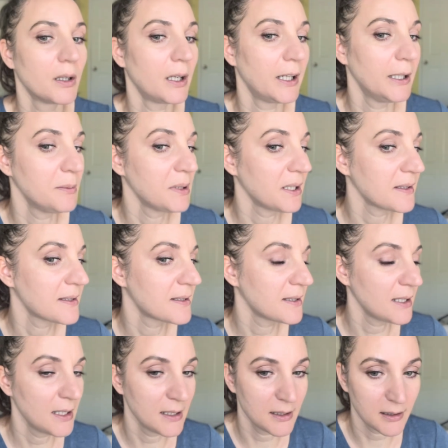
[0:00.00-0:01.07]
not
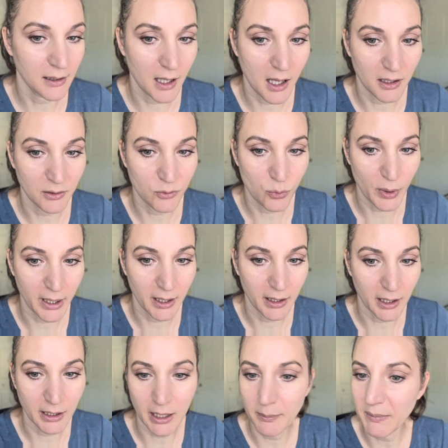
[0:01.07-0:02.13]
seeing a lot of wear,
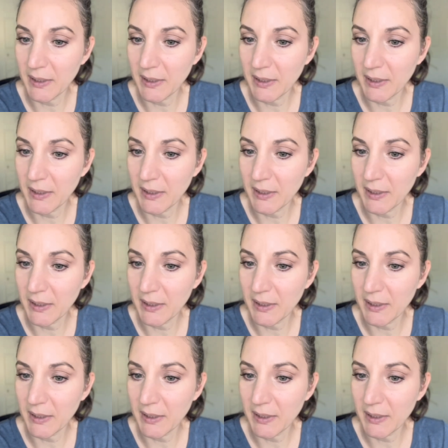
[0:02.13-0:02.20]
and I'm